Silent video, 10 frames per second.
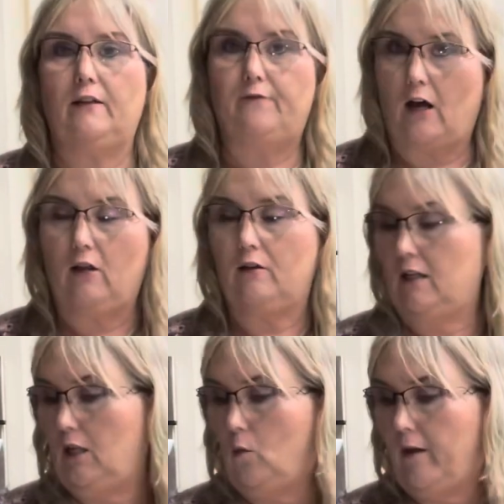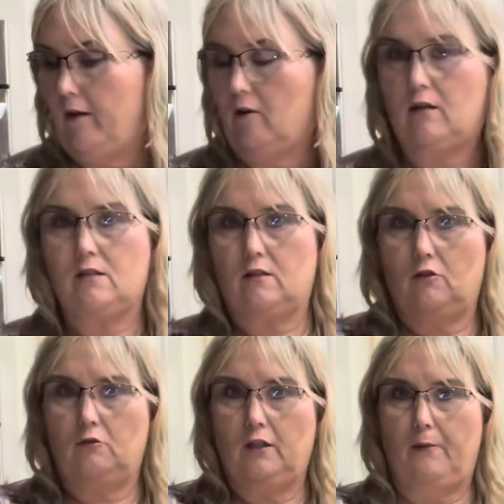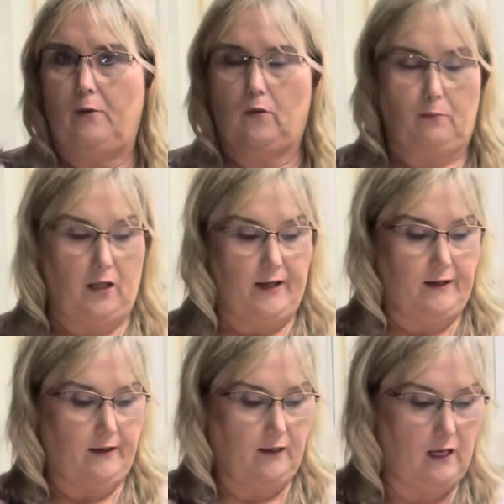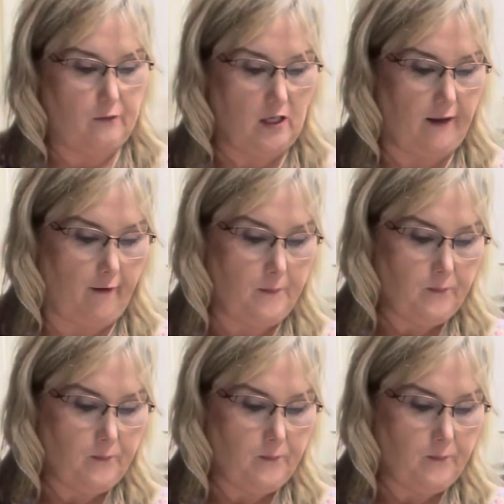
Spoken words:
falling anywhere, because the little lip on the plate keeps it there.